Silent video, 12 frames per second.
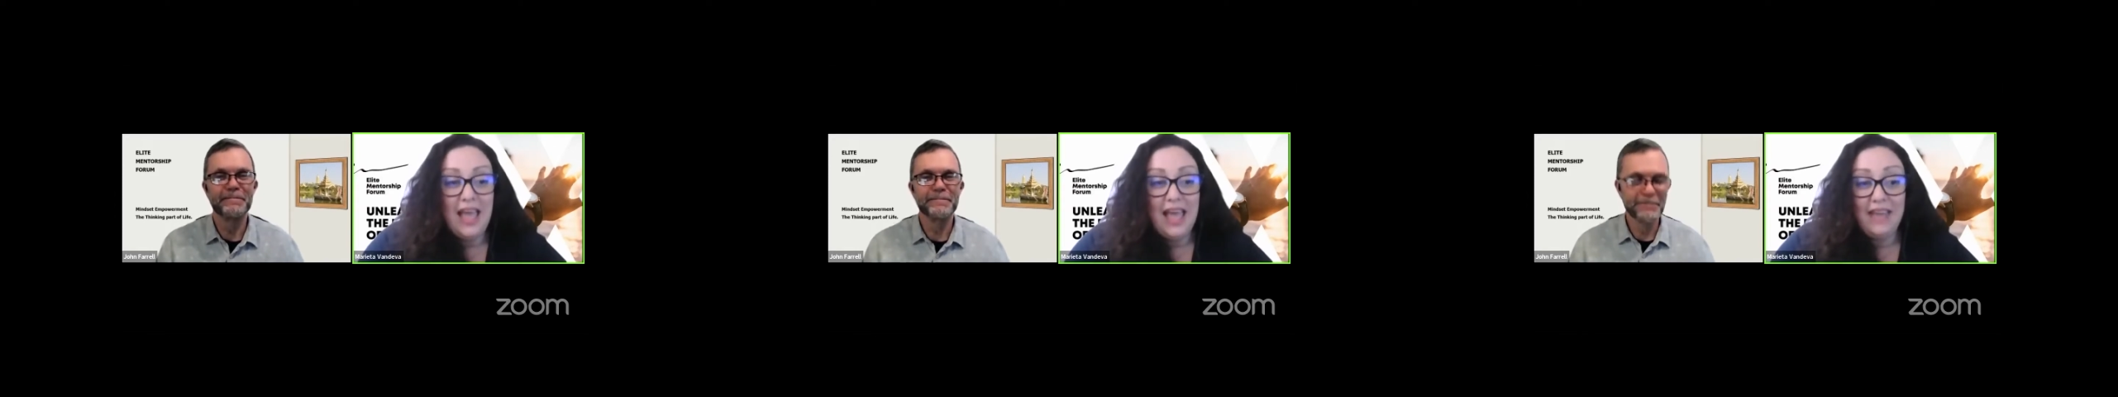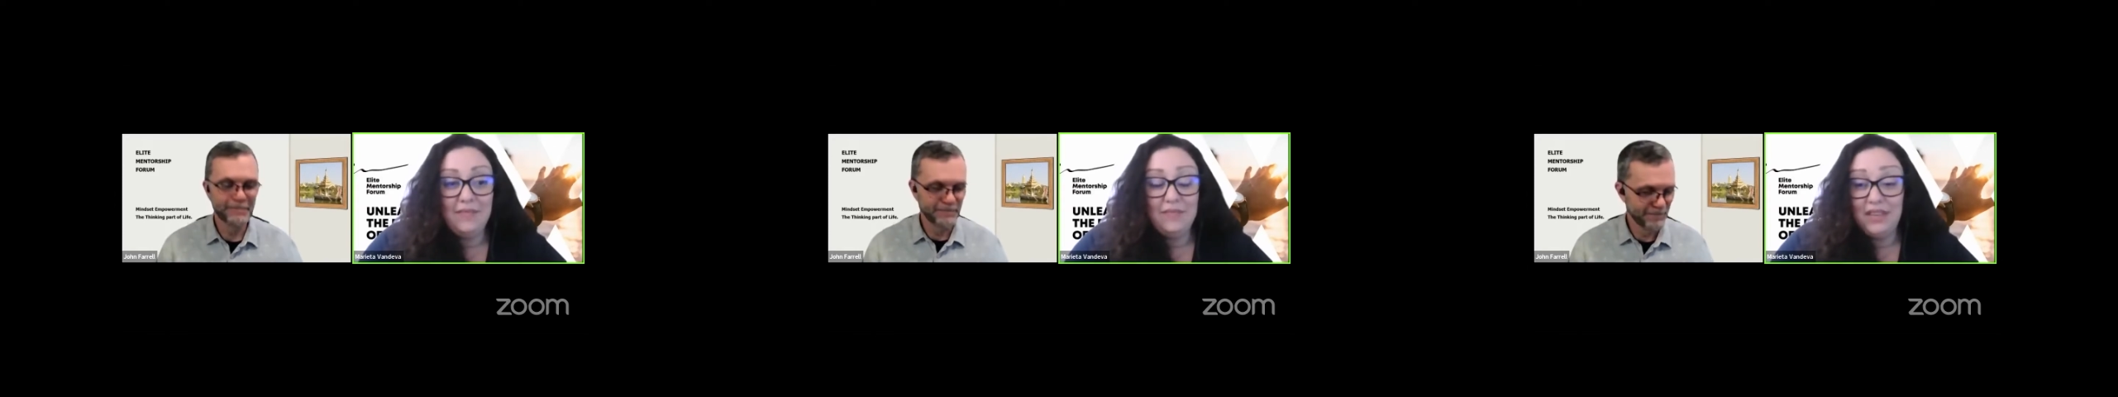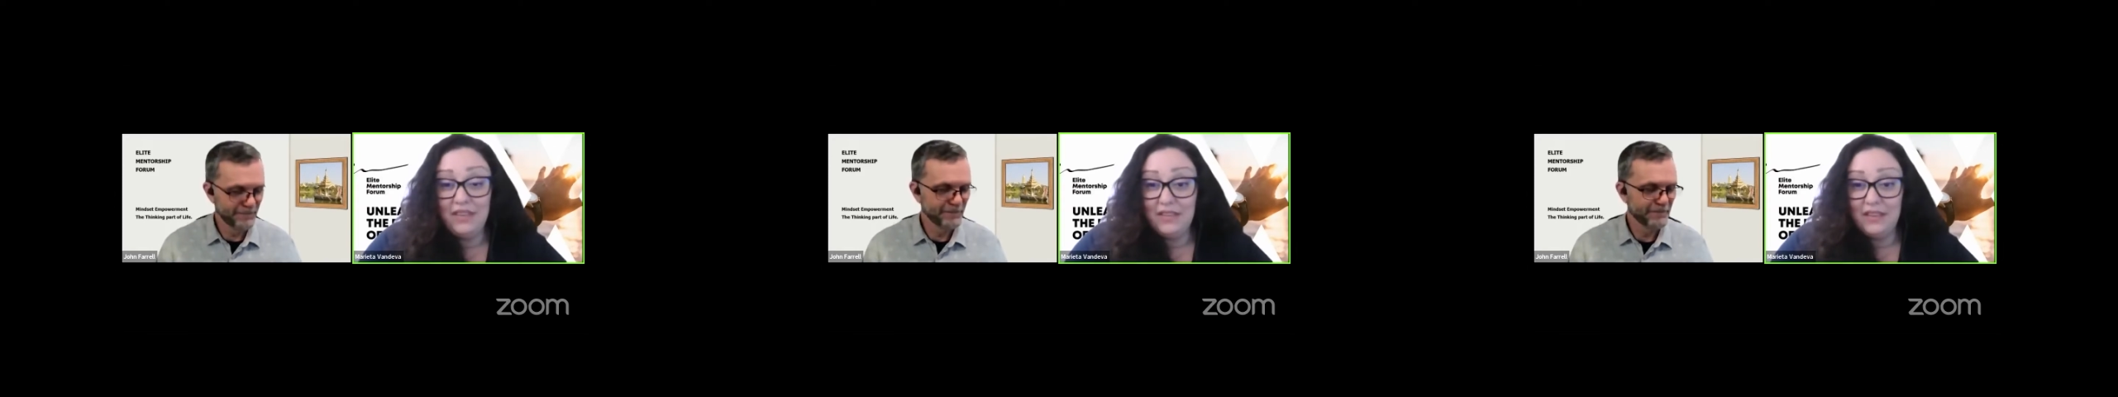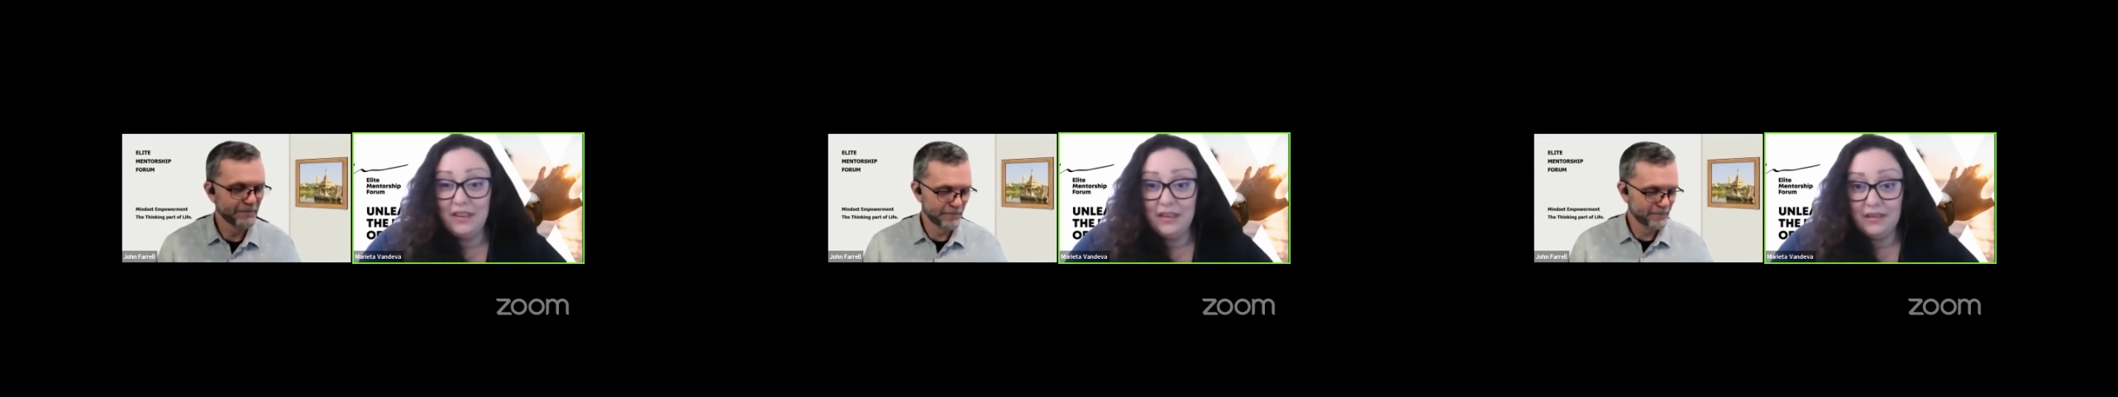Speaker 1: and
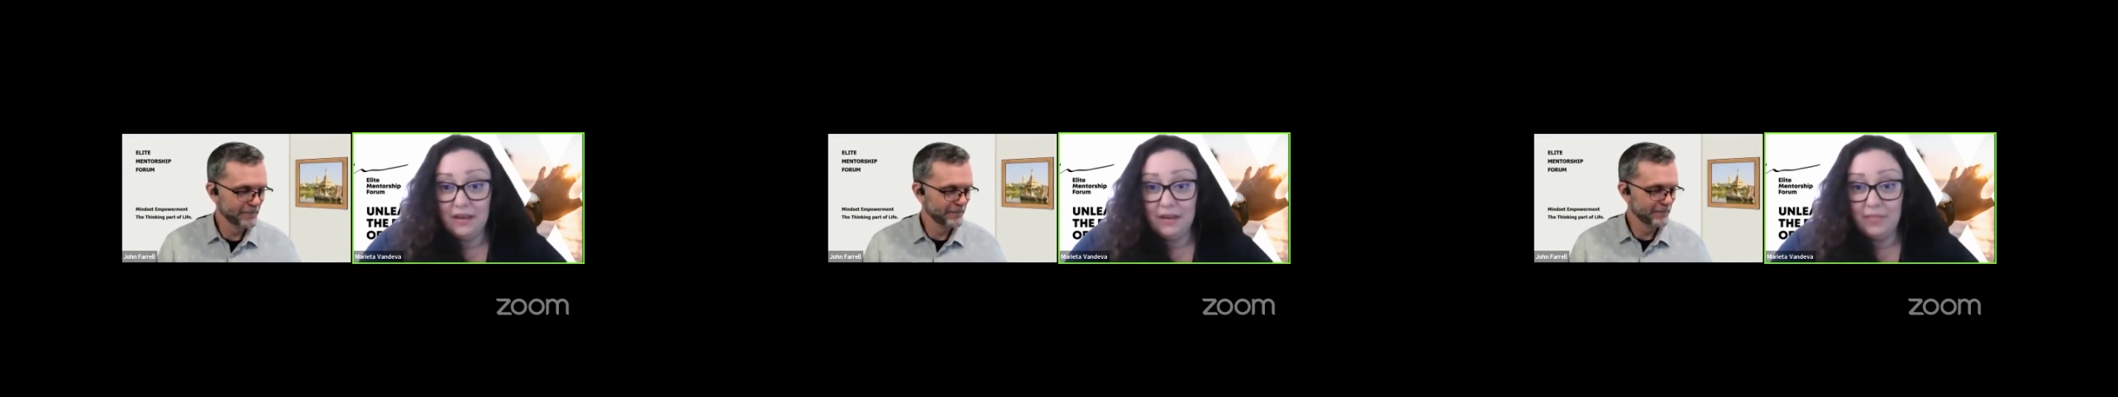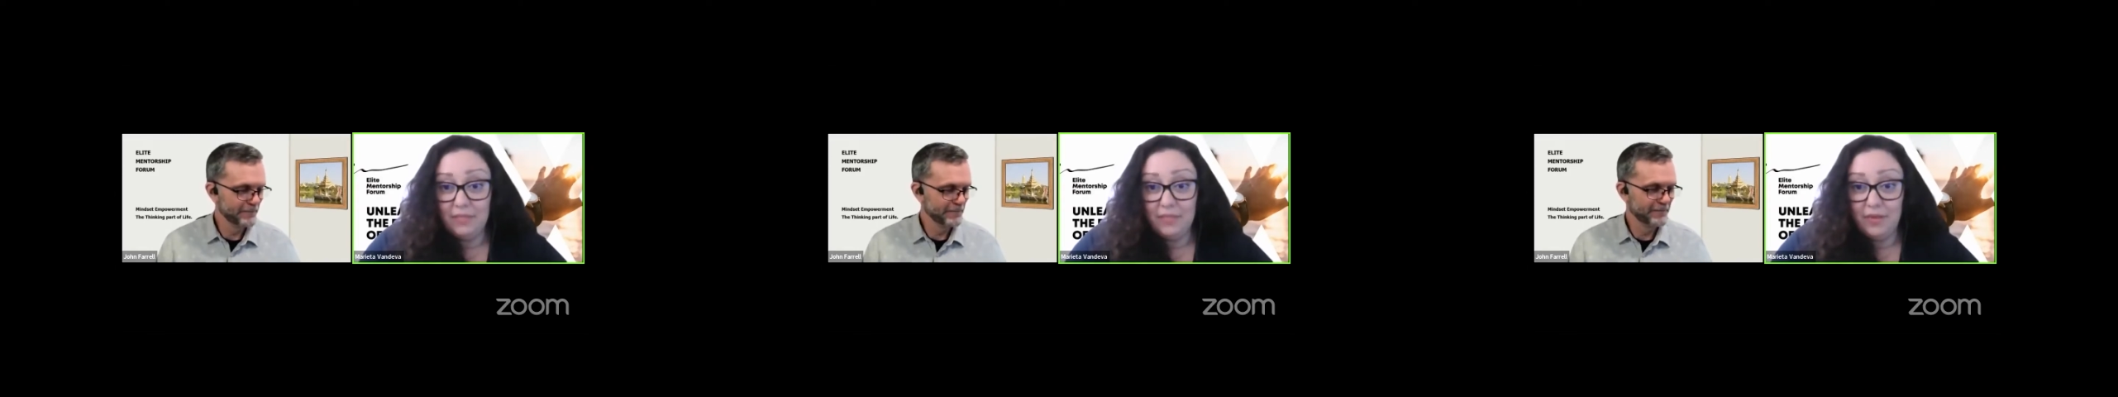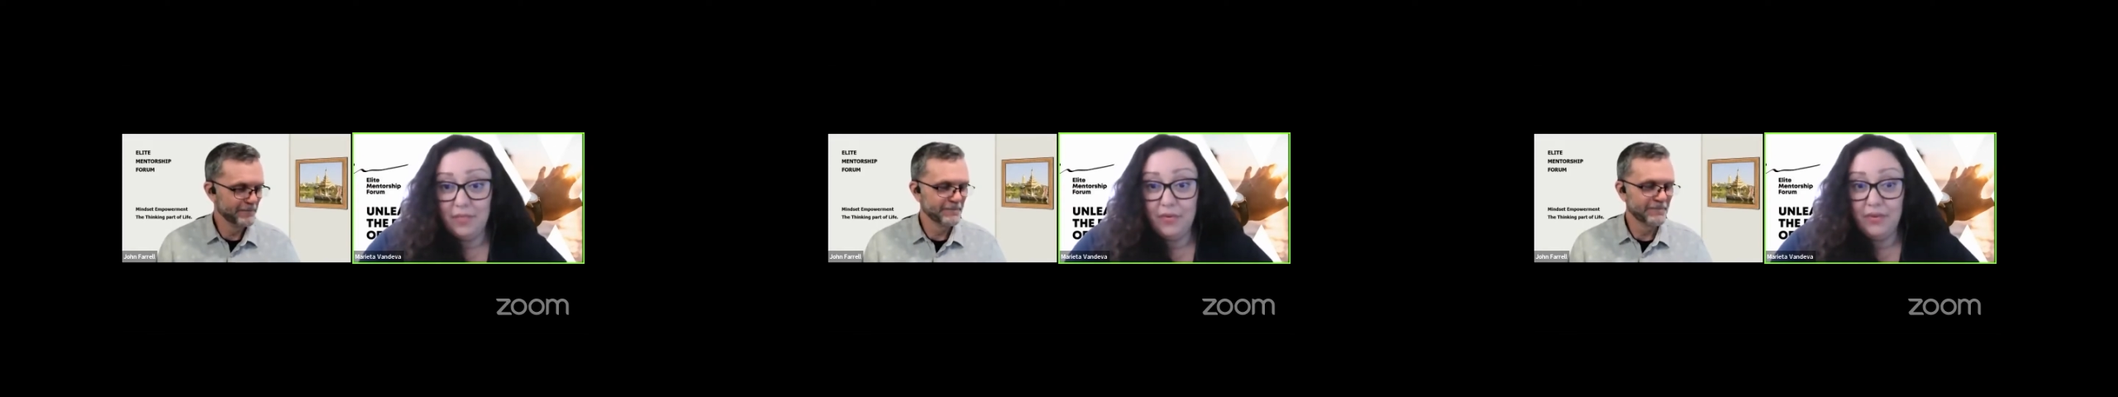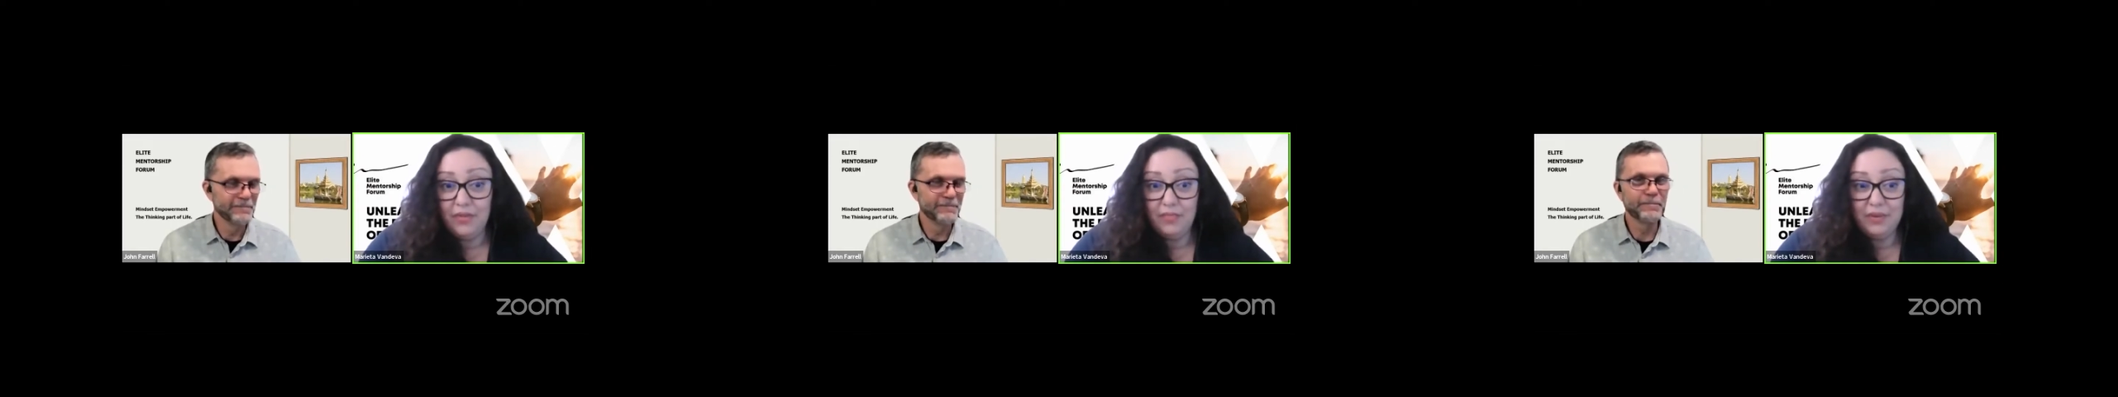meeting the people in